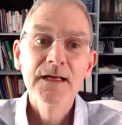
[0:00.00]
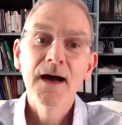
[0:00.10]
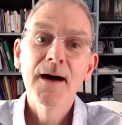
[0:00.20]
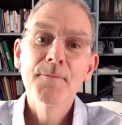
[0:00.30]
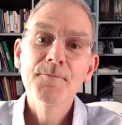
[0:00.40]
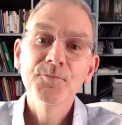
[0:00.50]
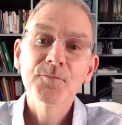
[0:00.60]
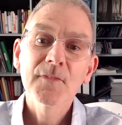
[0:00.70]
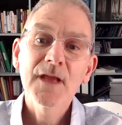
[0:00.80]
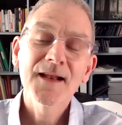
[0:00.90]

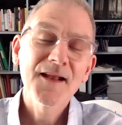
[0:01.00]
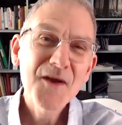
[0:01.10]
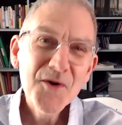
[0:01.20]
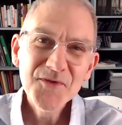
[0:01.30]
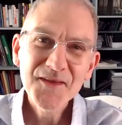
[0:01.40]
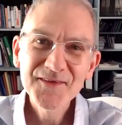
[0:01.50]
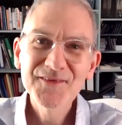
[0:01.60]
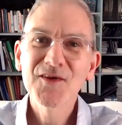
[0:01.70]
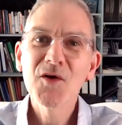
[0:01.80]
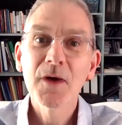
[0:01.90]
And I know that there's
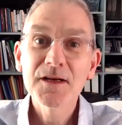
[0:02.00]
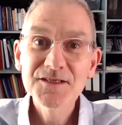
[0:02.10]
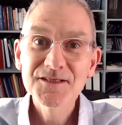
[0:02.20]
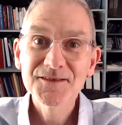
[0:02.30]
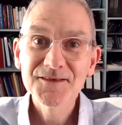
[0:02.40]
so much,